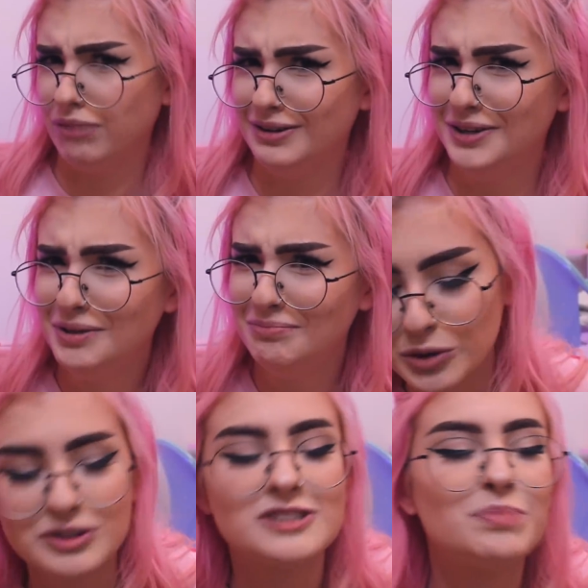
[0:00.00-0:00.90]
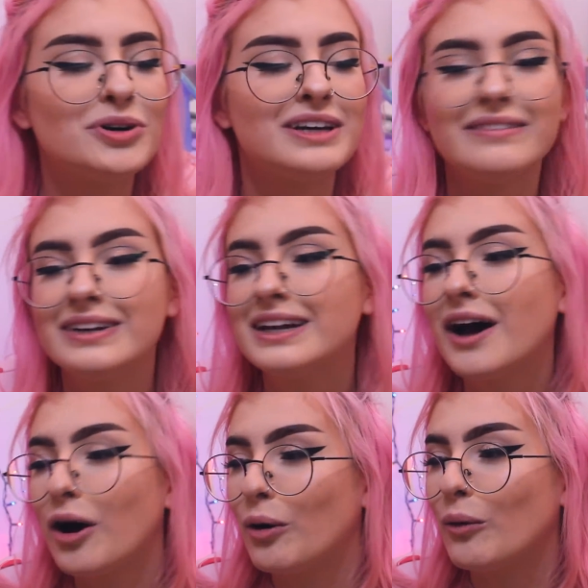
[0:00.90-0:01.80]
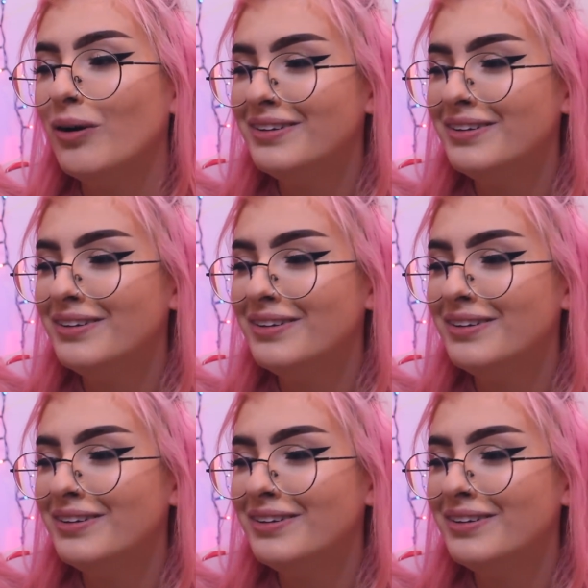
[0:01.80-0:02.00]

I'm doing a spooky video.